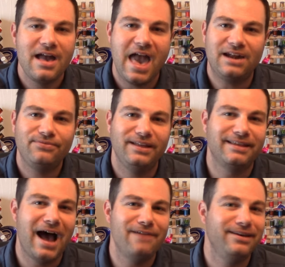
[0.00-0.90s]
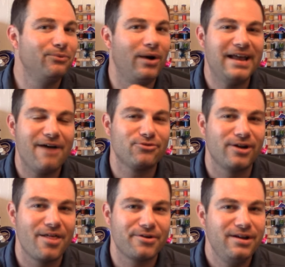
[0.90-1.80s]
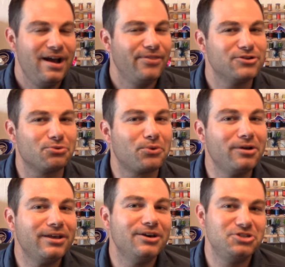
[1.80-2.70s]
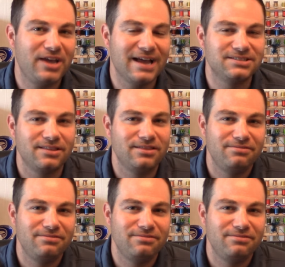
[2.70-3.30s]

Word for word: and if they dive in one after another, there's a really good chance that